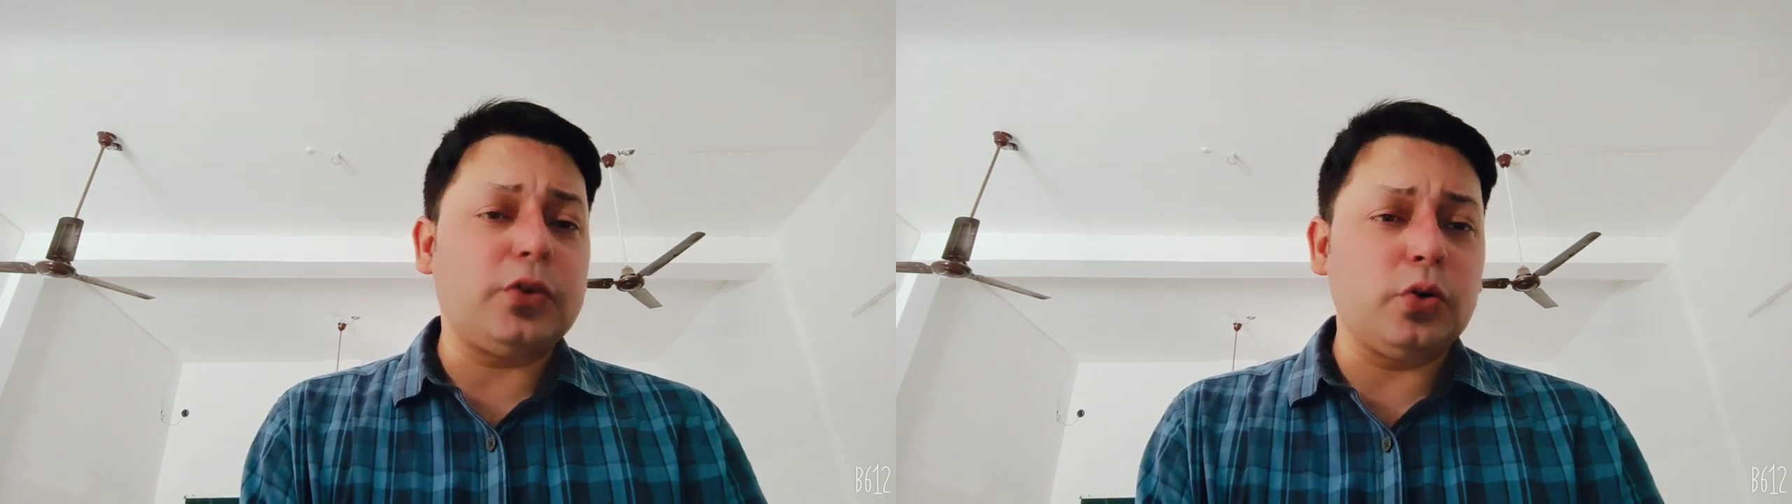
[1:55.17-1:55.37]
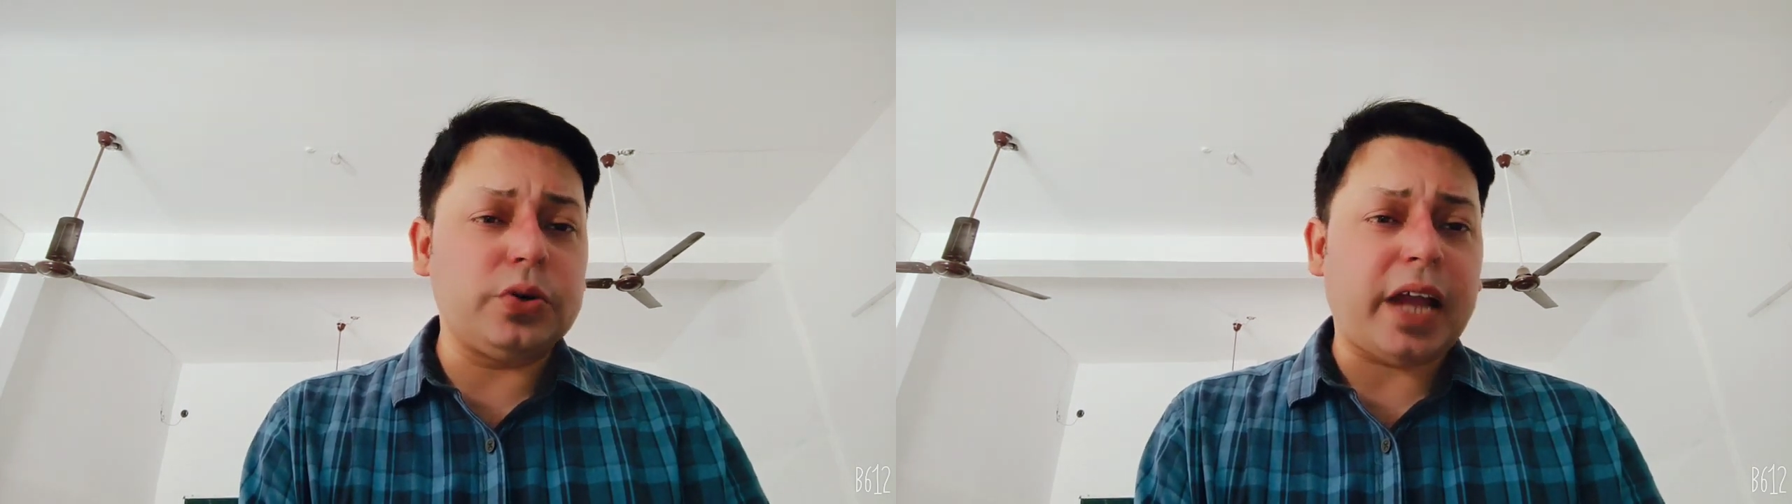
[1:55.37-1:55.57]

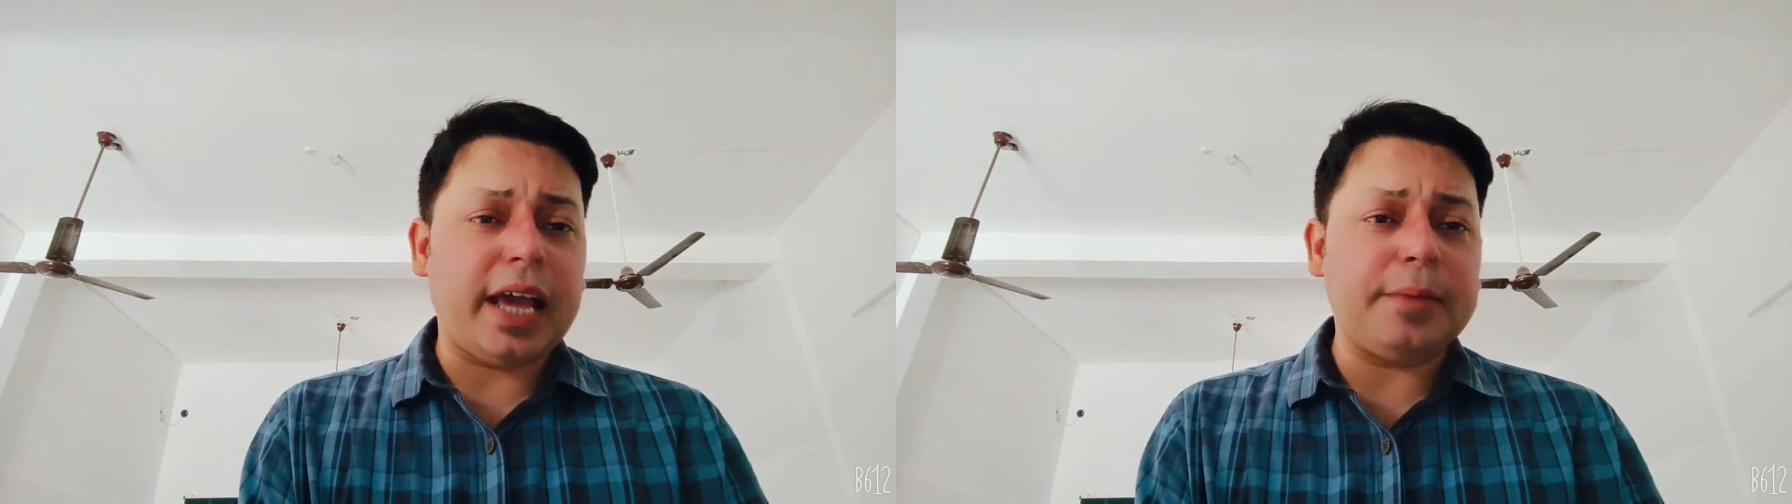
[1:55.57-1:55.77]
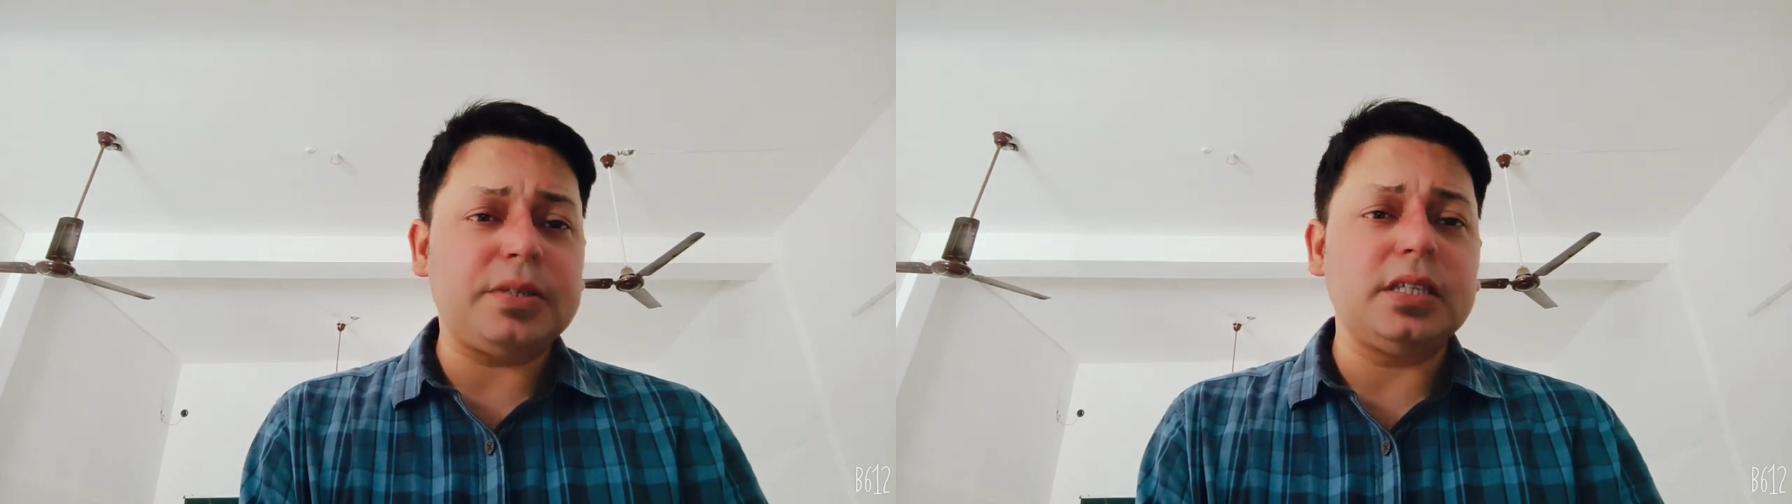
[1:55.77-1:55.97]
two
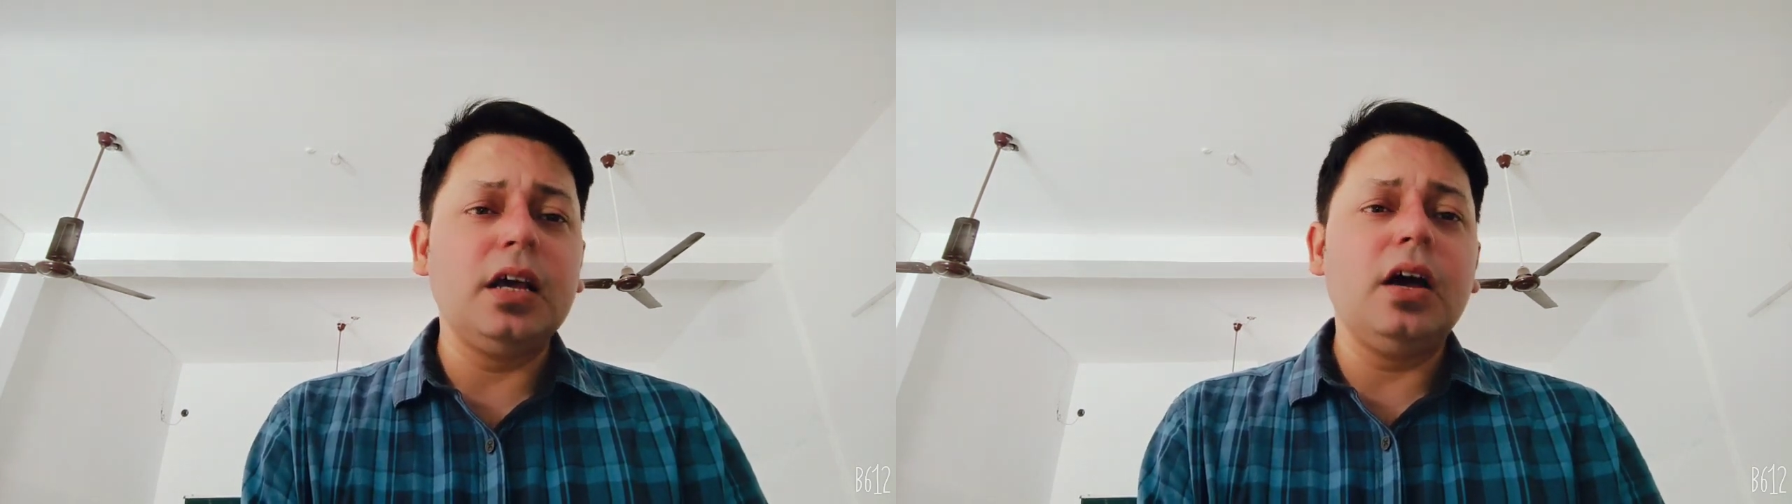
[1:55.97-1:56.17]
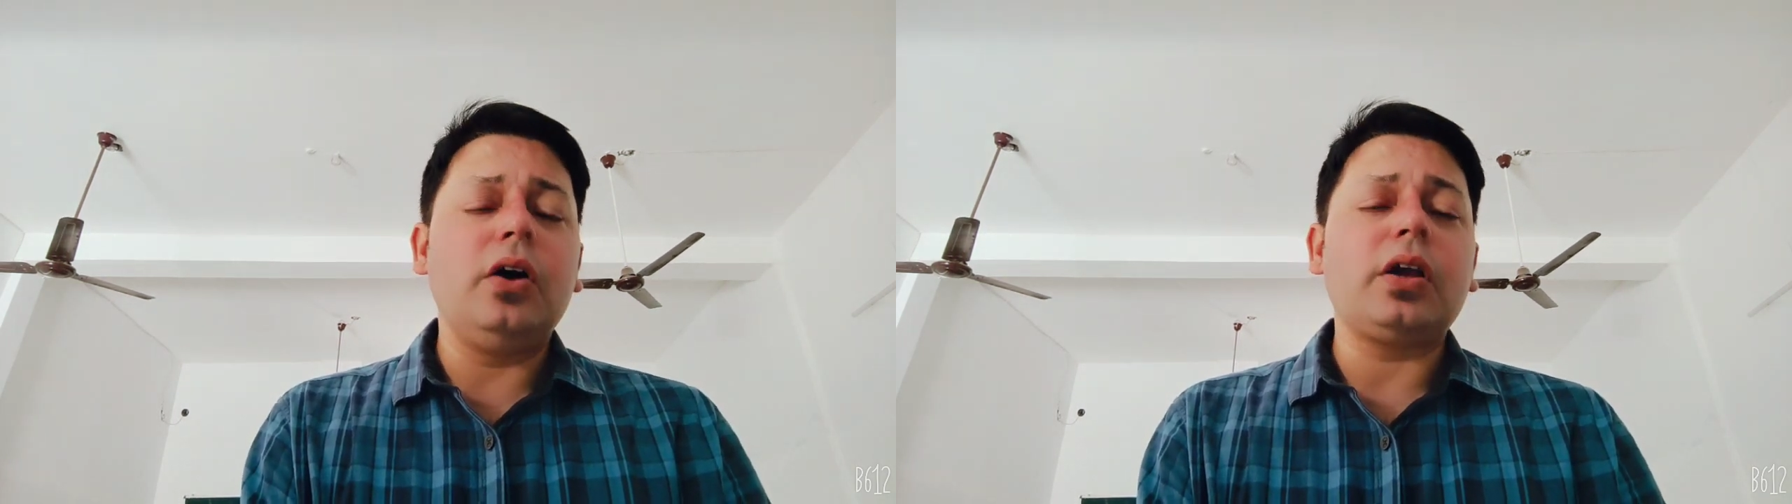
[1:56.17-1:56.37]
types,
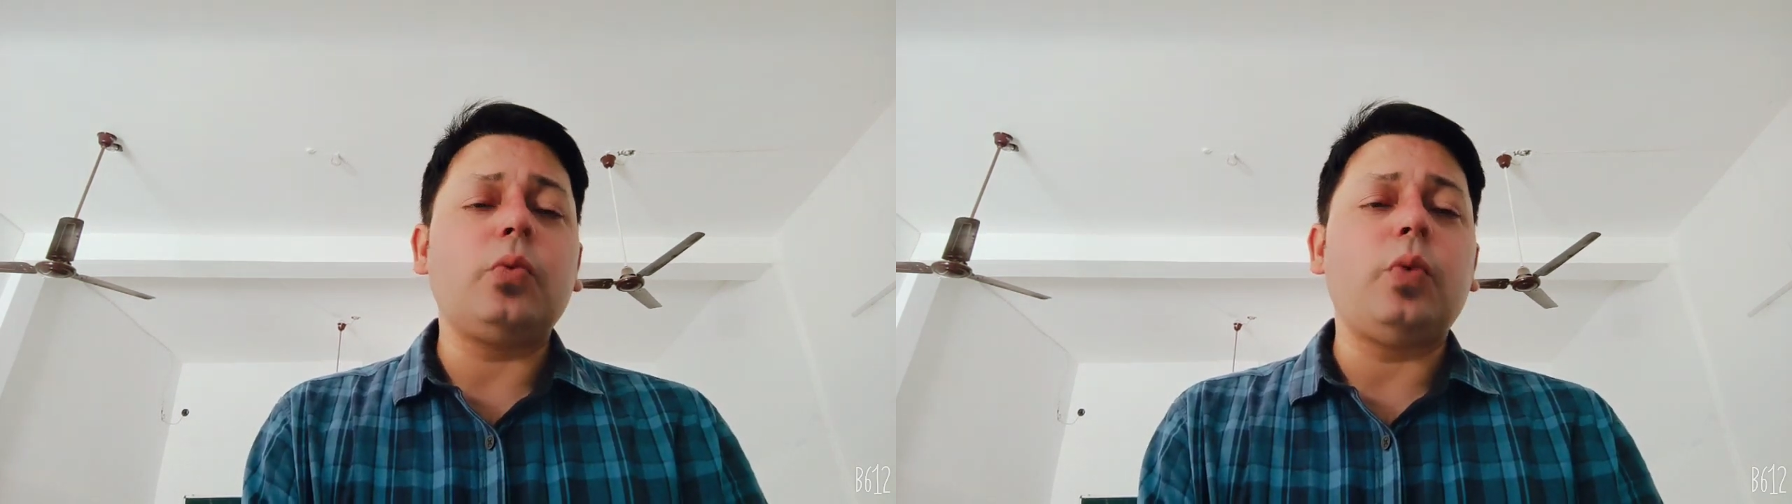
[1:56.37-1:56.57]
okay.